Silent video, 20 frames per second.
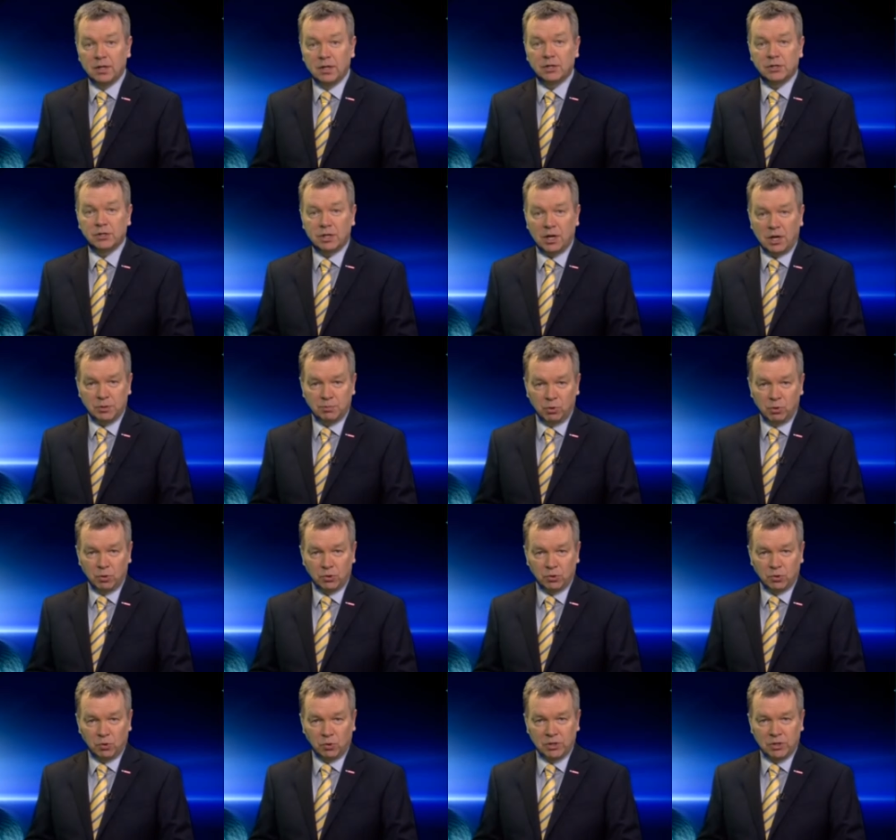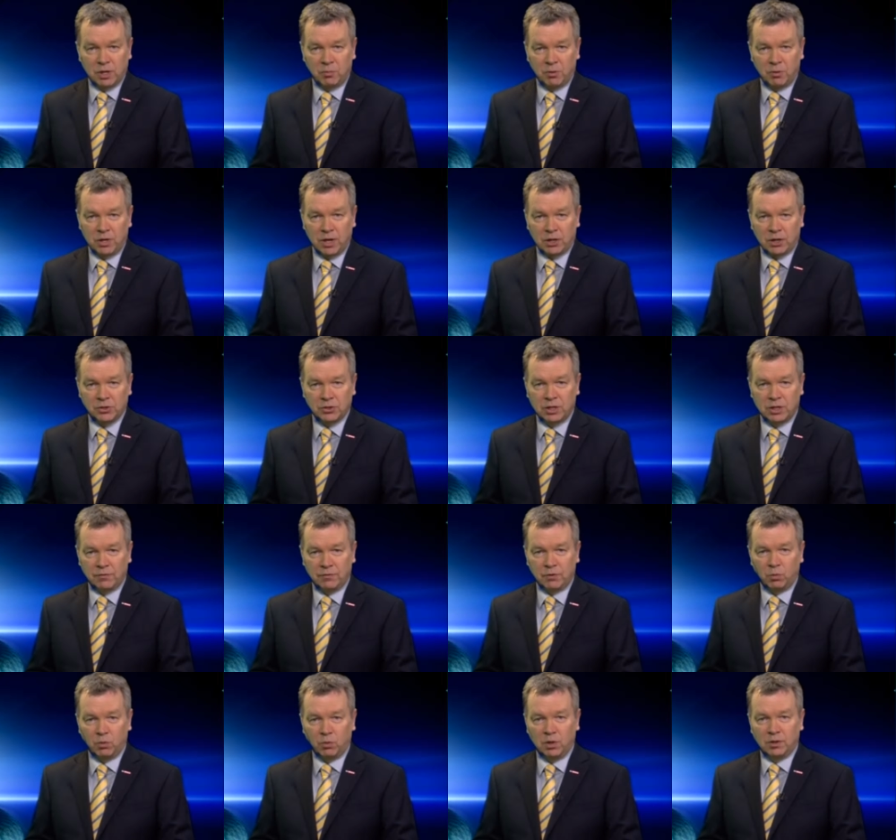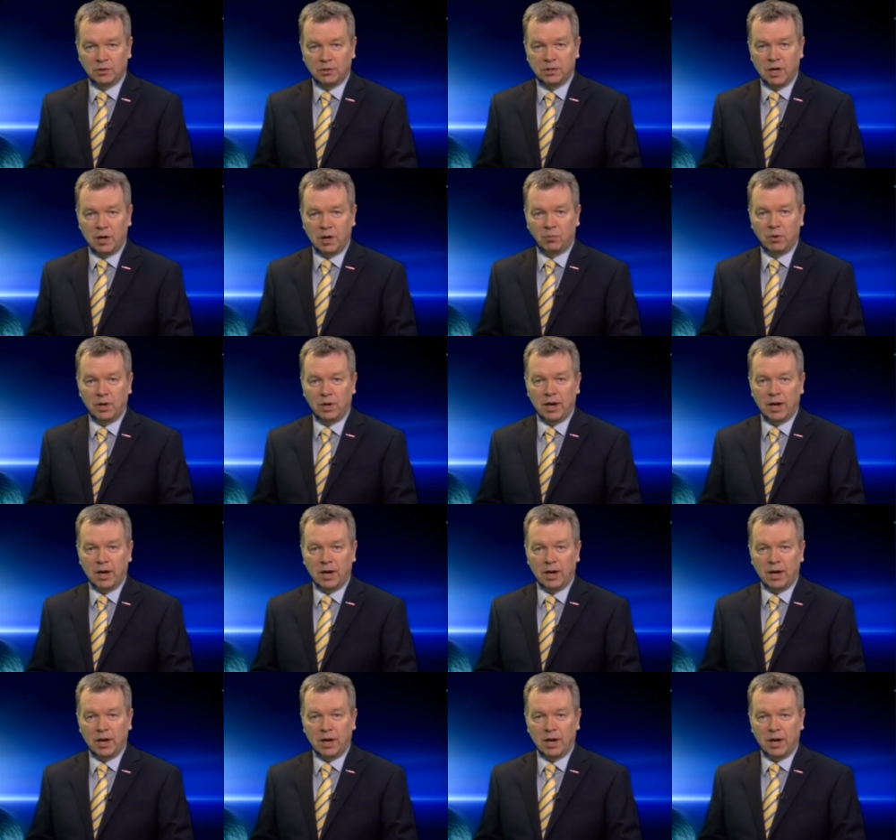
Sky Sports also predicts that if the World Cup